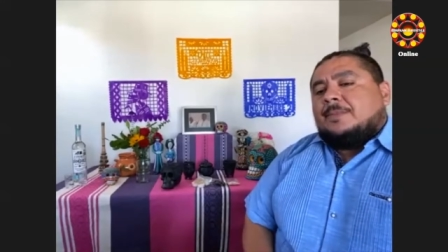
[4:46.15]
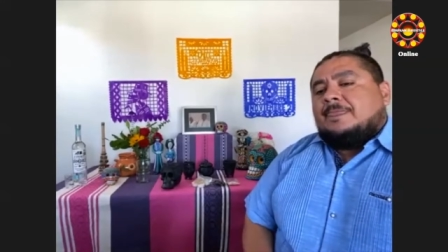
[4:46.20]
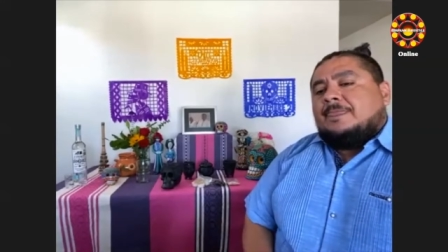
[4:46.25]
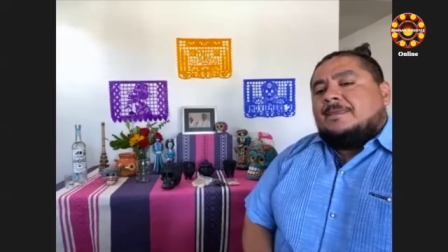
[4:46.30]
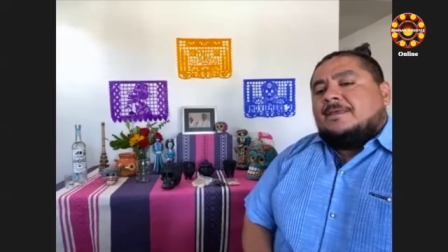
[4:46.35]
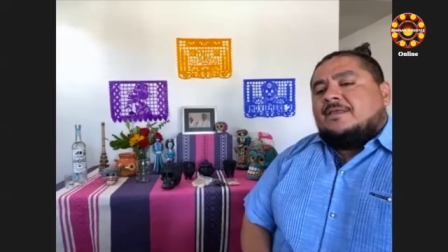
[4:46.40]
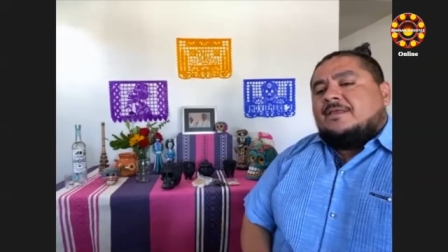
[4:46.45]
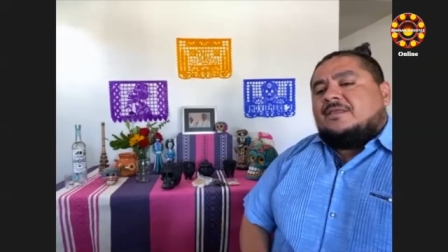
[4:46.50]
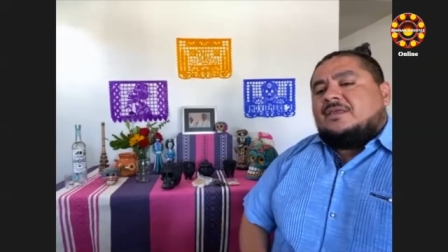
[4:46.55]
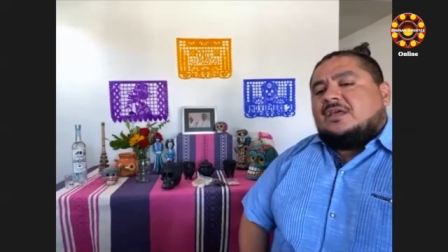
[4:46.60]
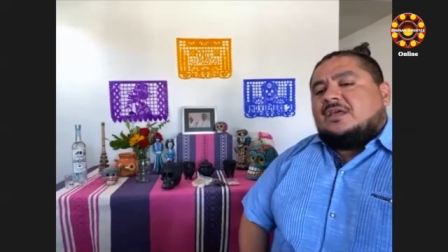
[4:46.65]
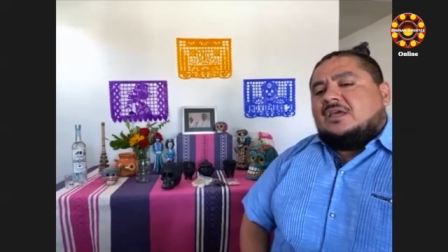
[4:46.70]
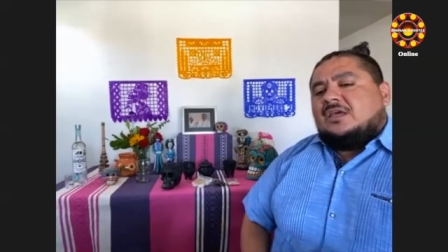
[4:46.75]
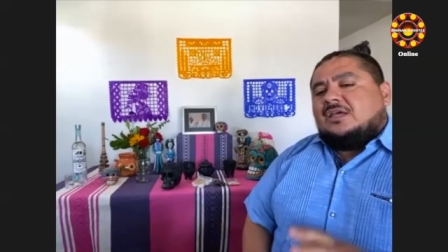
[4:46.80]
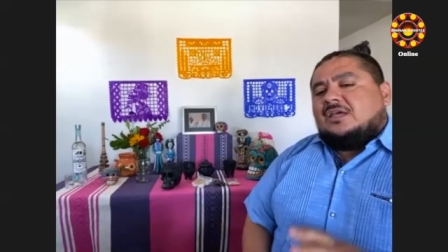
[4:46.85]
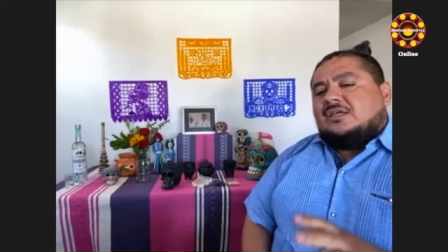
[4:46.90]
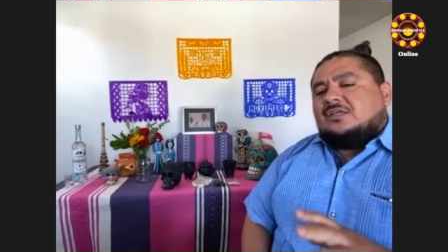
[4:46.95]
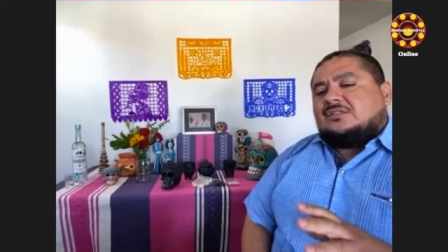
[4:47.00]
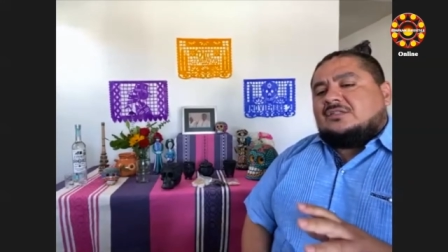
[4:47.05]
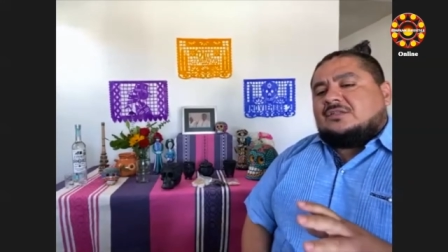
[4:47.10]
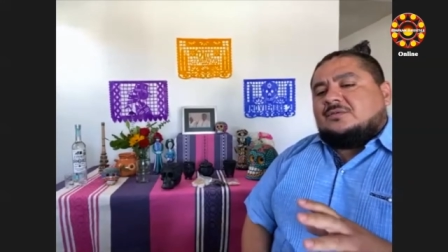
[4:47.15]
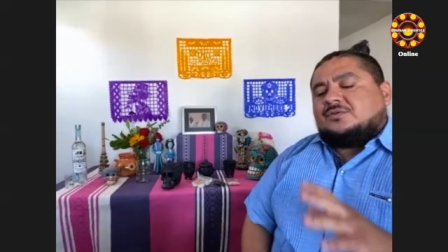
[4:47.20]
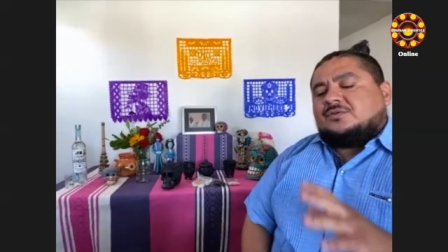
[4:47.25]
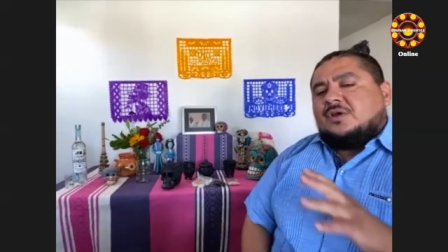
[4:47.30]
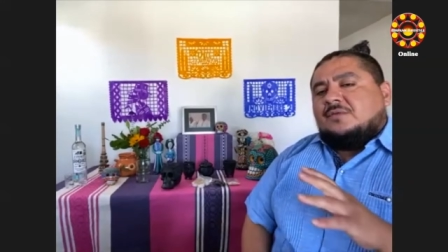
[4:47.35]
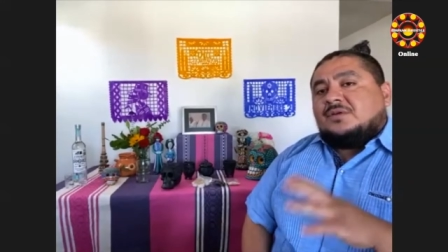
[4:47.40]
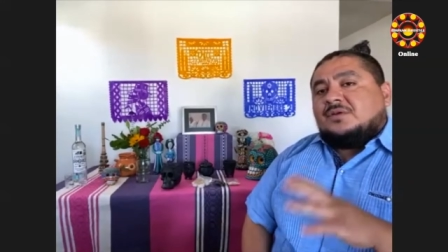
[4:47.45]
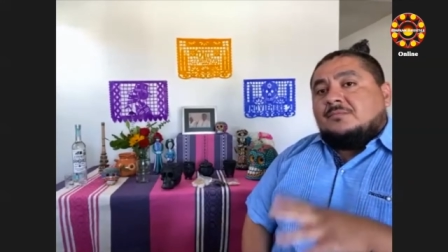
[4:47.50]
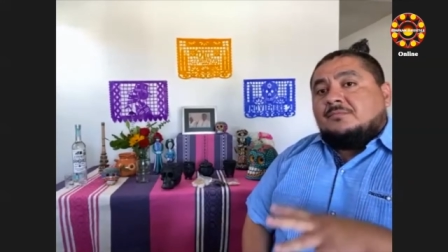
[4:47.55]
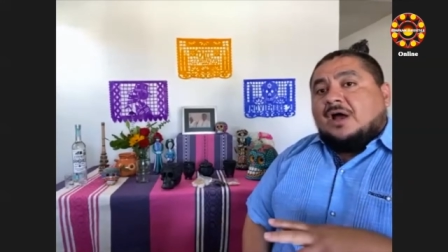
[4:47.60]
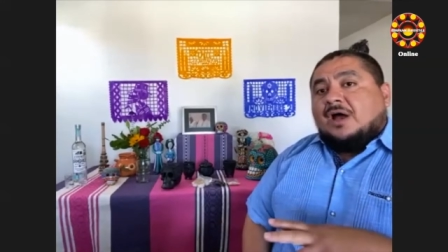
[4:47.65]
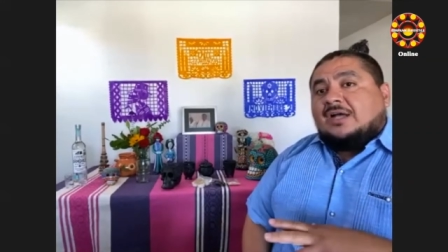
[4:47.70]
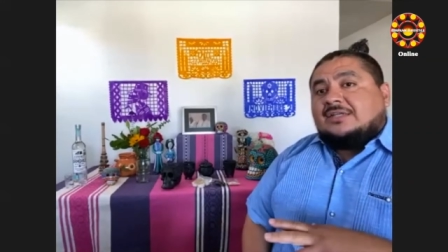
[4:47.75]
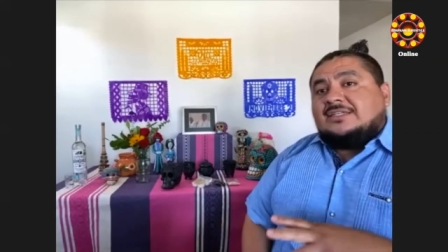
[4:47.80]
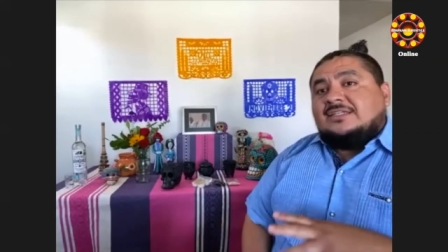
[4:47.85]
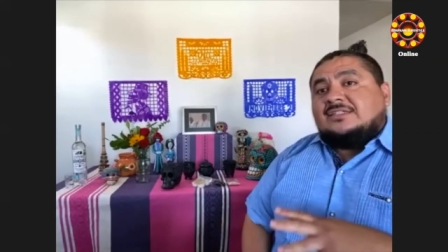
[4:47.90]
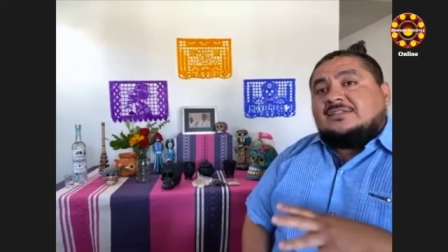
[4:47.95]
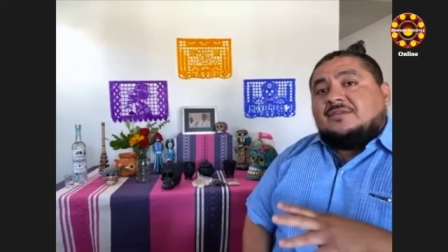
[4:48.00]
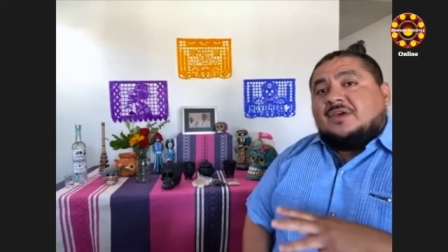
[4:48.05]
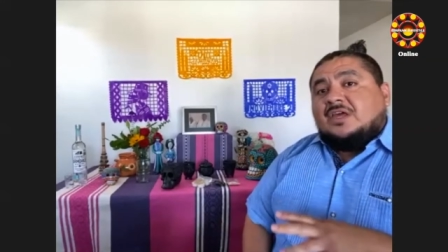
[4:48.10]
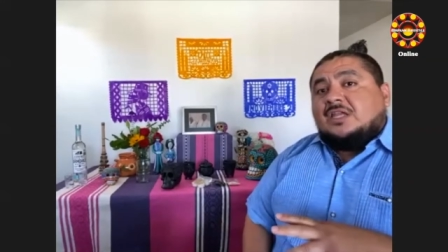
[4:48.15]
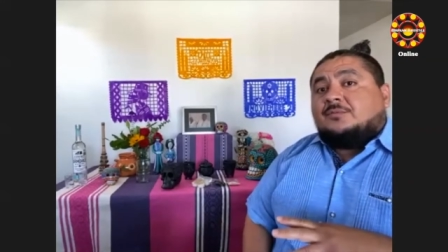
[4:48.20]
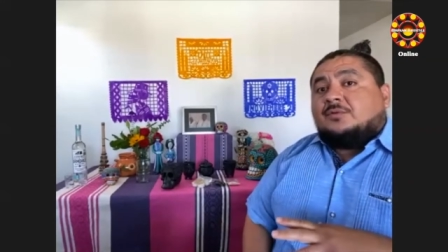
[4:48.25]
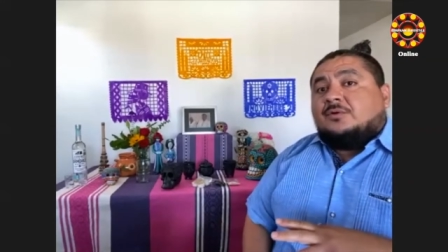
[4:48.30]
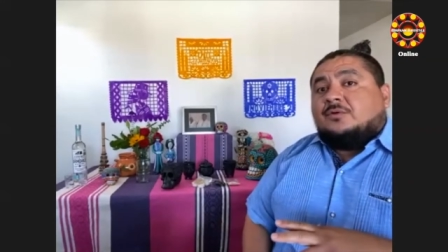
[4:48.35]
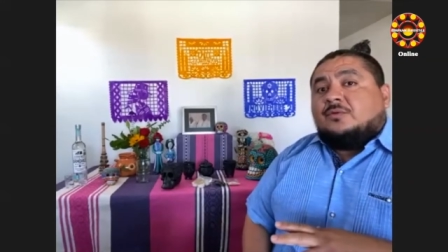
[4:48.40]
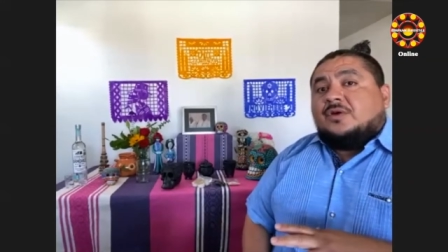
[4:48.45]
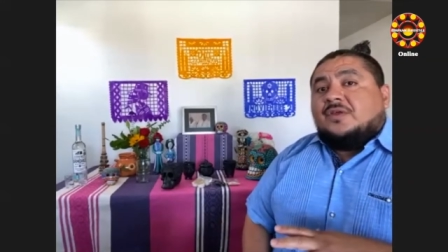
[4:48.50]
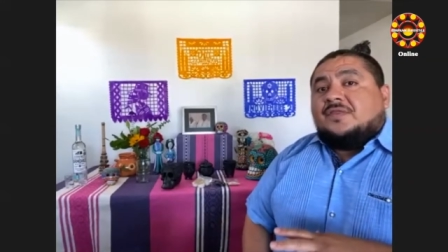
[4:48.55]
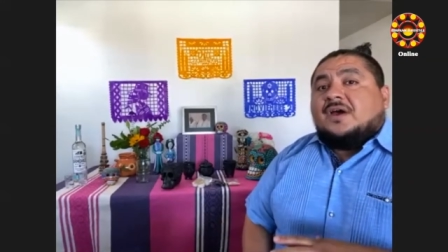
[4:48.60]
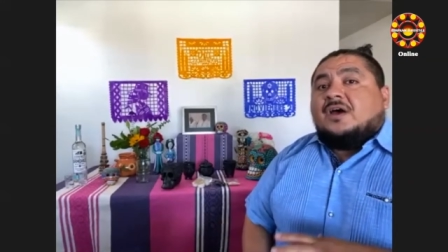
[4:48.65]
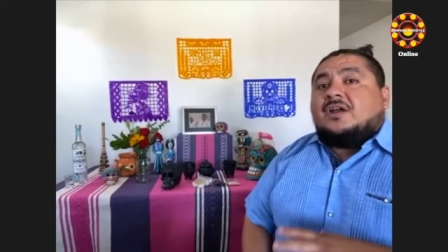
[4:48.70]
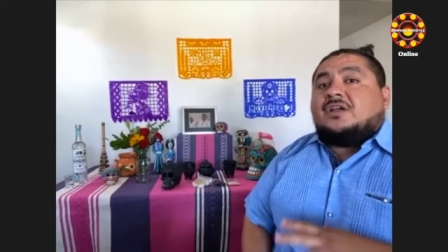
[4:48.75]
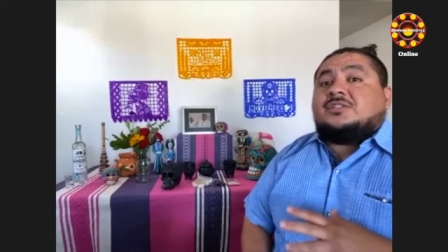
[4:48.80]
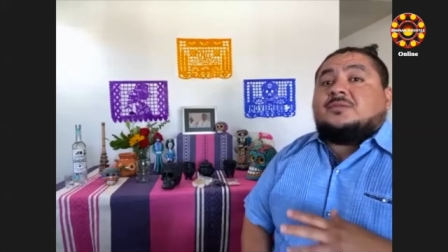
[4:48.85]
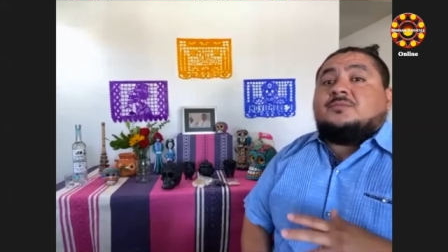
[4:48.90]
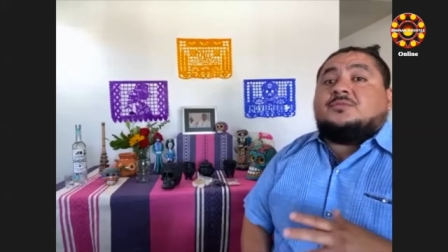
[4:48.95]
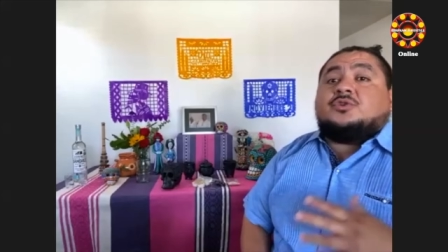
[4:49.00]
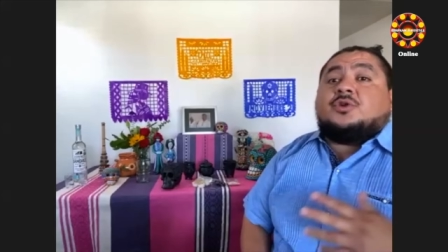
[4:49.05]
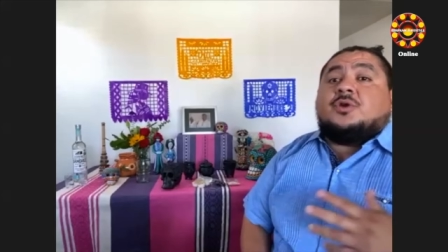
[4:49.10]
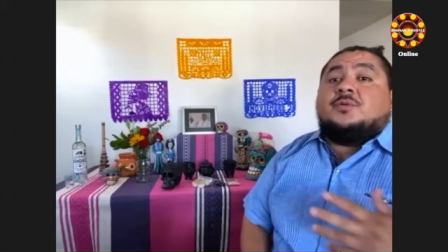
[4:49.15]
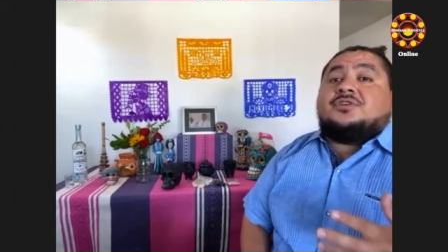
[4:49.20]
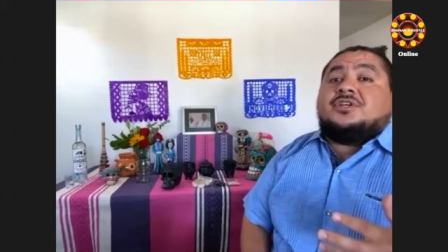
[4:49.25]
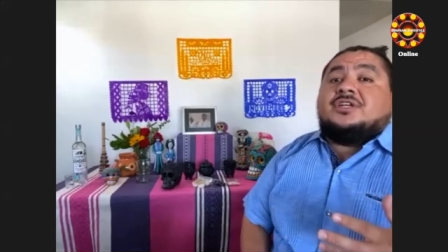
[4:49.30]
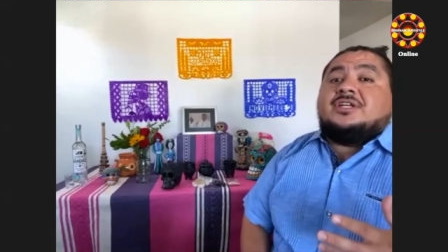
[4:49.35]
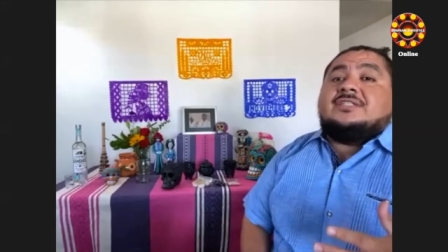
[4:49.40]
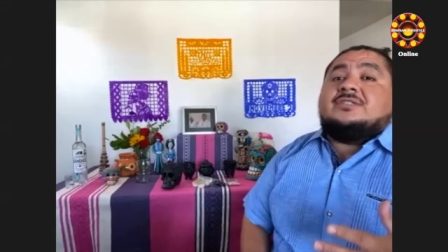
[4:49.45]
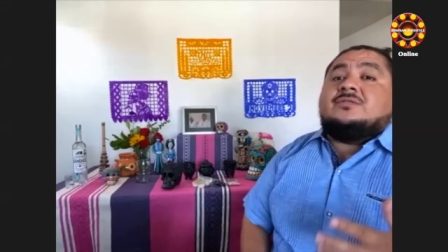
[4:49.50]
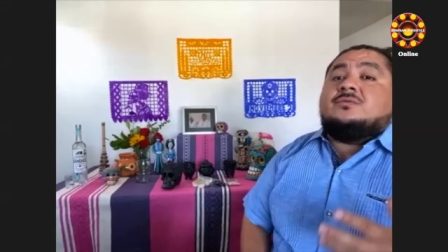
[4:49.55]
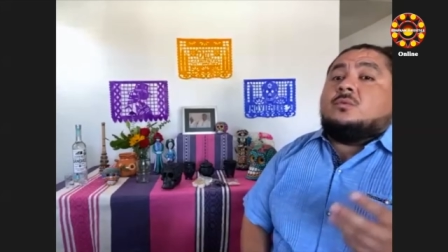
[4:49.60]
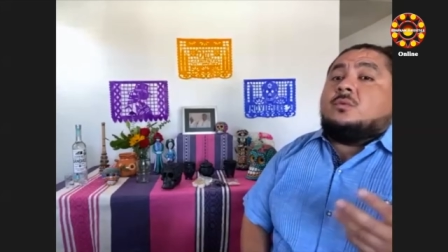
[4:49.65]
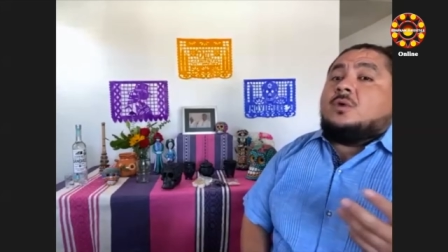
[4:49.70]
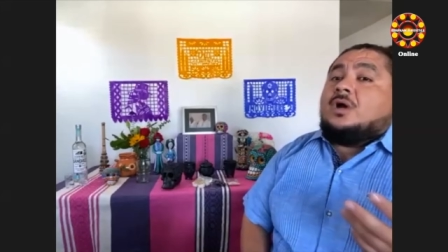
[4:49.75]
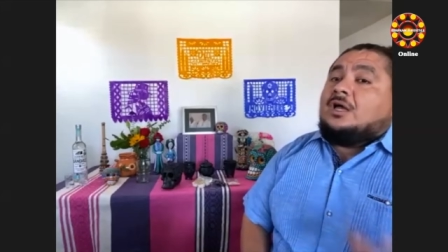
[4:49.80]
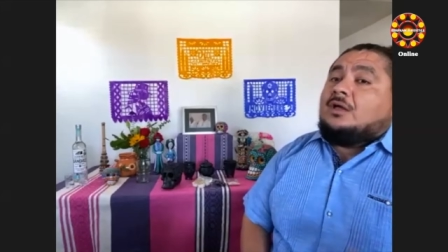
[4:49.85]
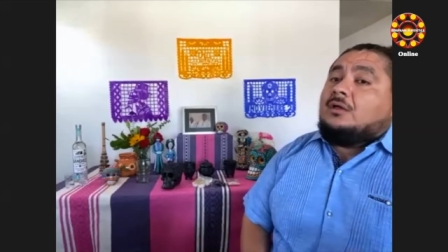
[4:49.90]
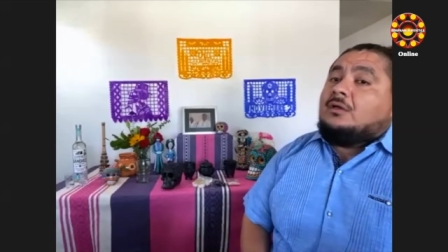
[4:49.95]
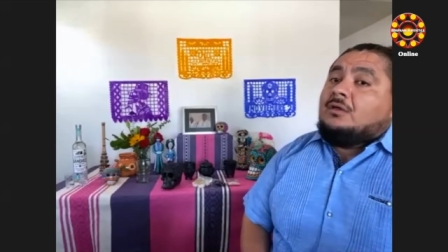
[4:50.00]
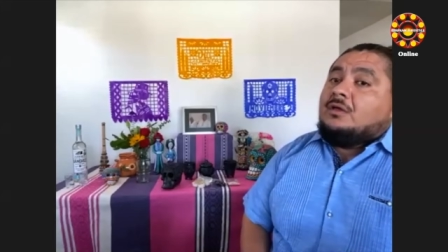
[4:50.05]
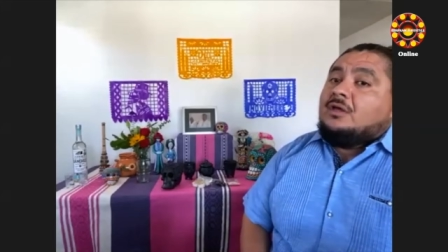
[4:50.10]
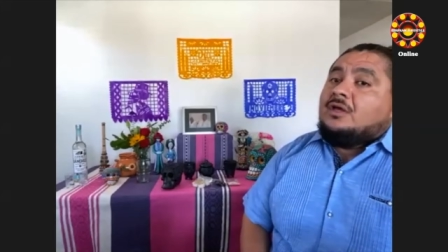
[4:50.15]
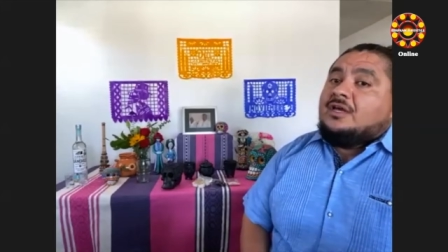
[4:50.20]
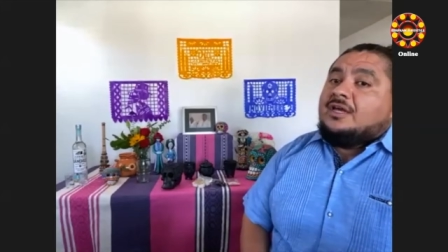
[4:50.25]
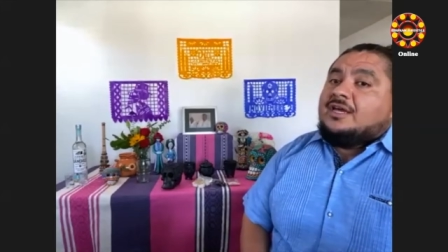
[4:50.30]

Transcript: the subscription box is available without a subscription as well.